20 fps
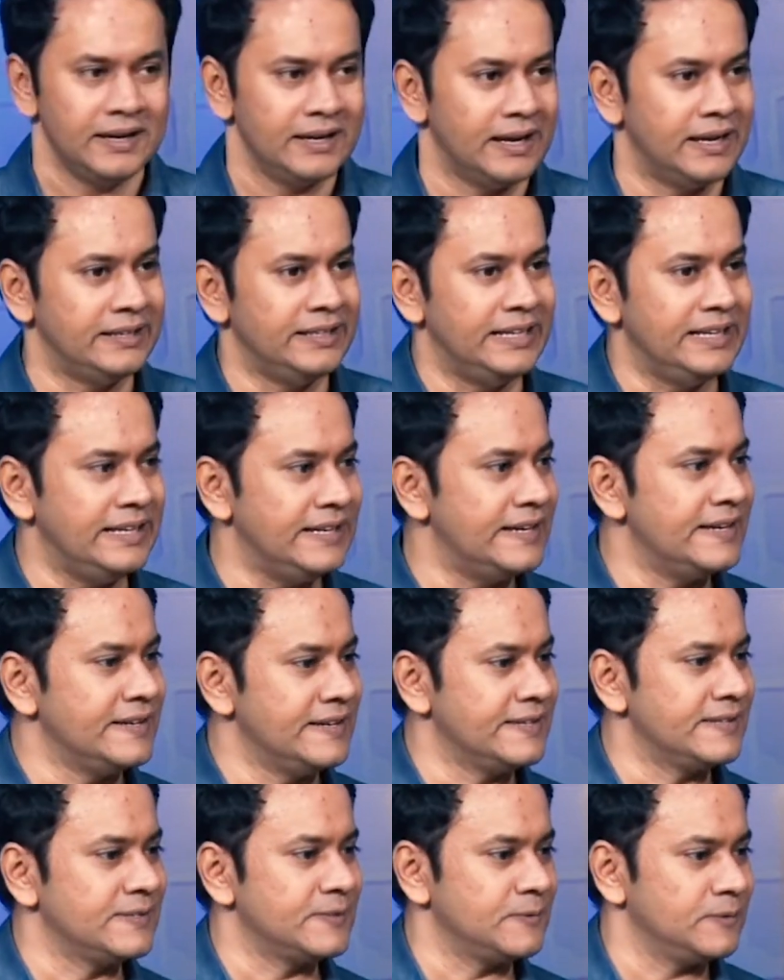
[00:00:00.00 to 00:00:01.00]
And He
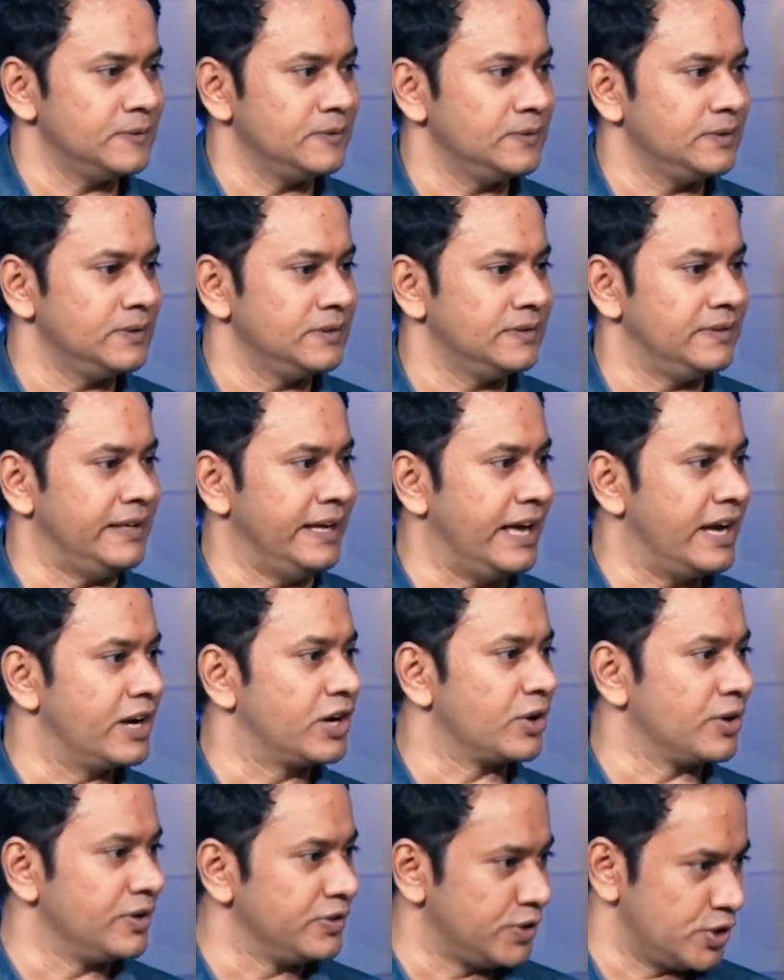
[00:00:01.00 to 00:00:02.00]
is the
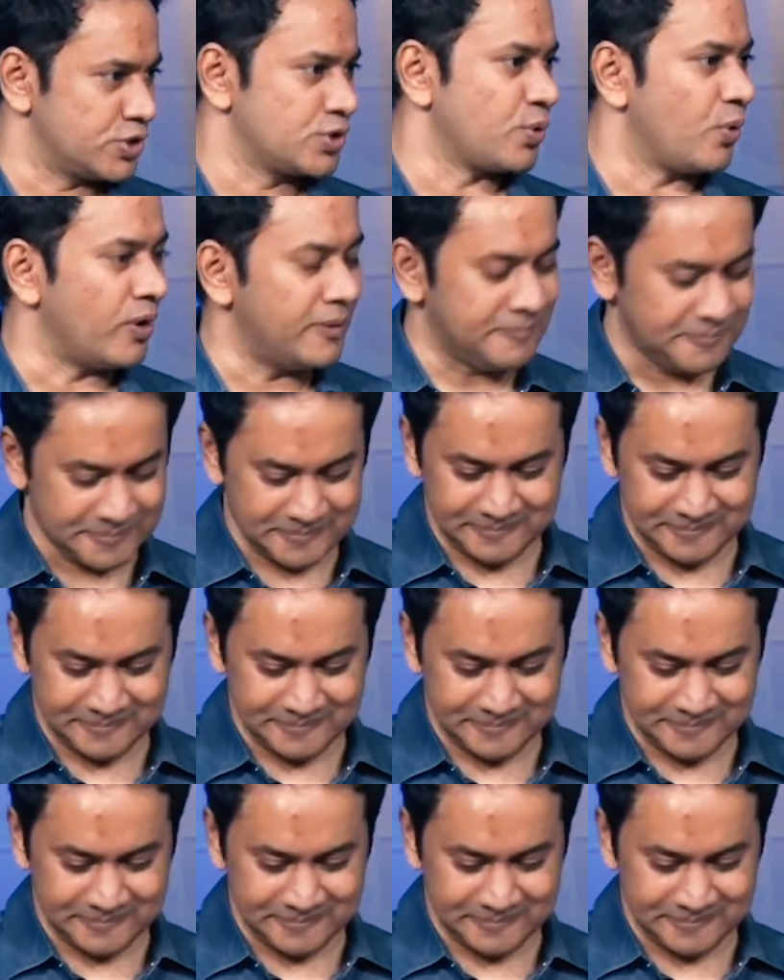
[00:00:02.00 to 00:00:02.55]
anchor in the storm.